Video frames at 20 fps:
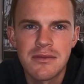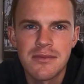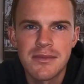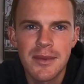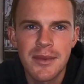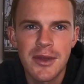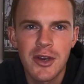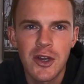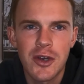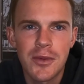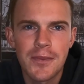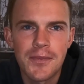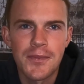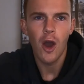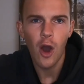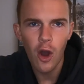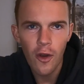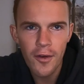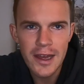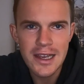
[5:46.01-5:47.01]
Maybe not.
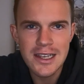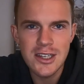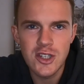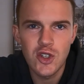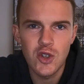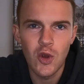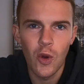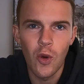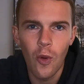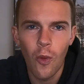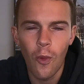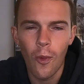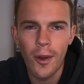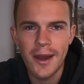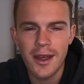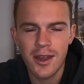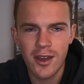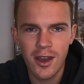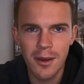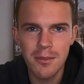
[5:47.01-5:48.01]
Alright, so when
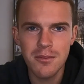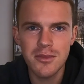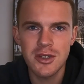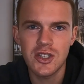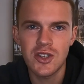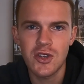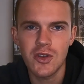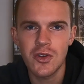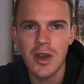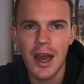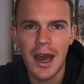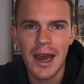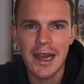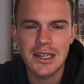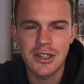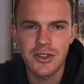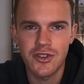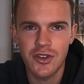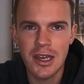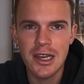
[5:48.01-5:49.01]
it comes to
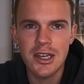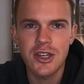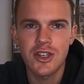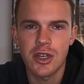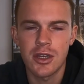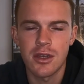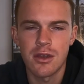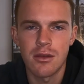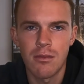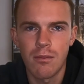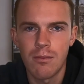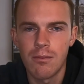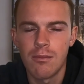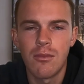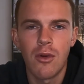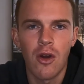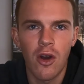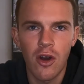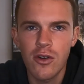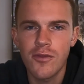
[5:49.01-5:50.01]
hydration,
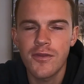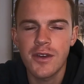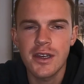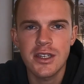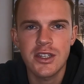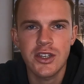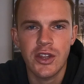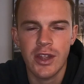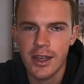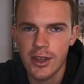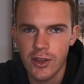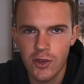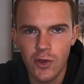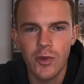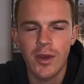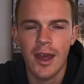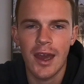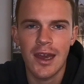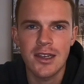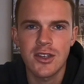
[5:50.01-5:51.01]
obviously
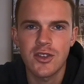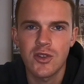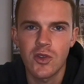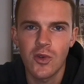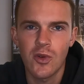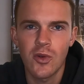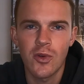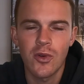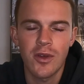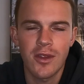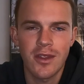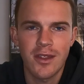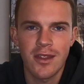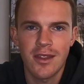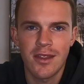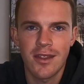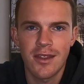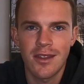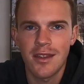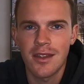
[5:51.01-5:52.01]
you guys know
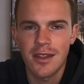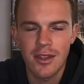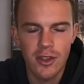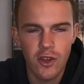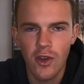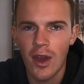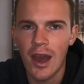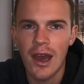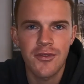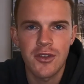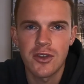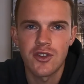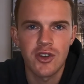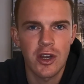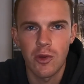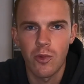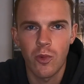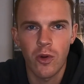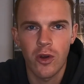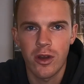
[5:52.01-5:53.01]
you have to
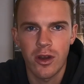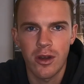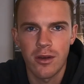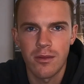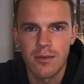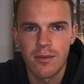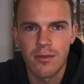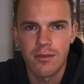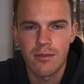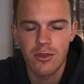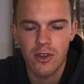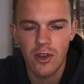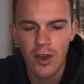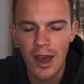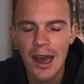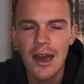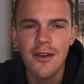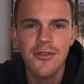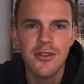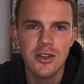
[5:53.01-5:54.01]
drink water. You
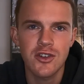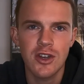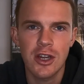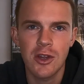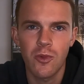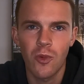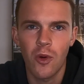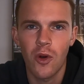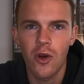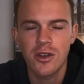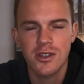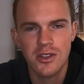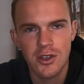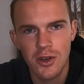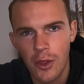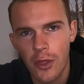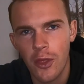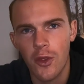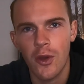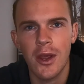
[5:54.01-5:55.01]
have to drink
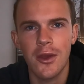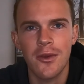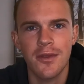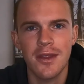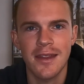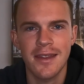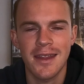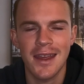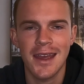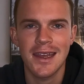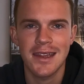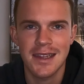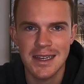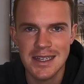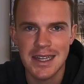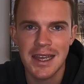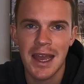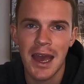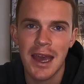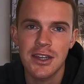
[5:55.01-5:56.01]
water throughout the day to
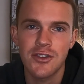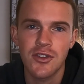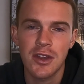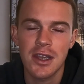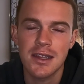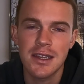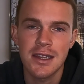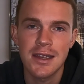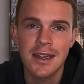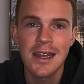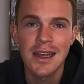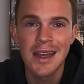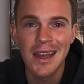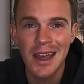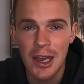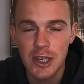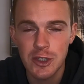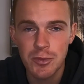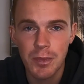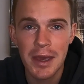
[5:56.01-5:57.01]
stay hydrated,
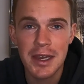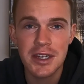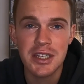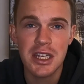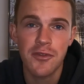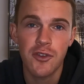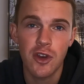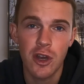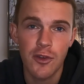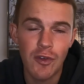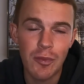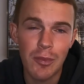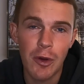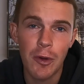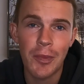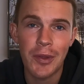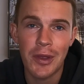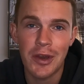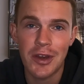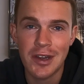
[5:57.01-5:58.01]
especially if you're a
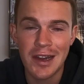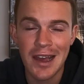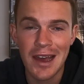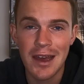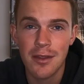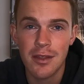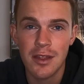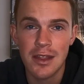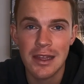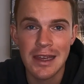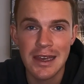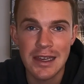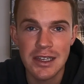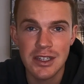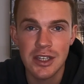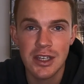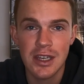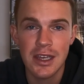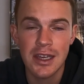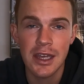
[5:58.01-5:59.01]
football player and athlete.
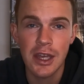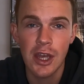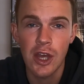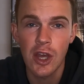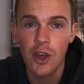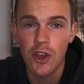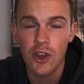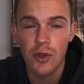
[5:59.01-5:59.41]
It's key.